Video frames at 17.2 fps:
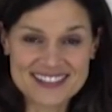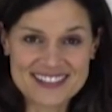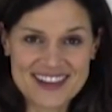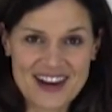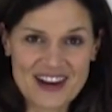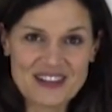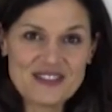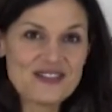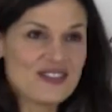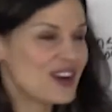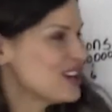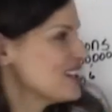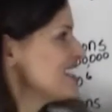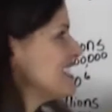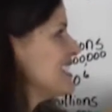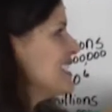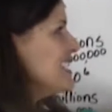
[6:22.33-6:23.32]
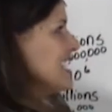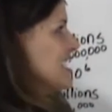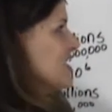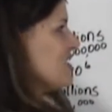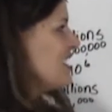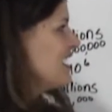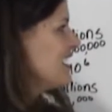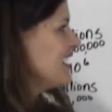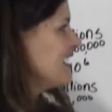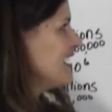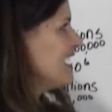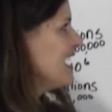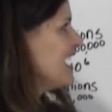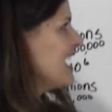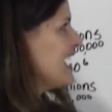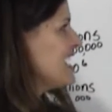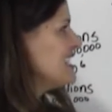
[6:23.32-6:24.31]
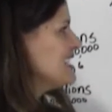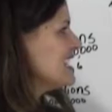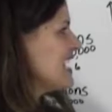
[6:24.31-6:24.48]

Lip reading: our first digit is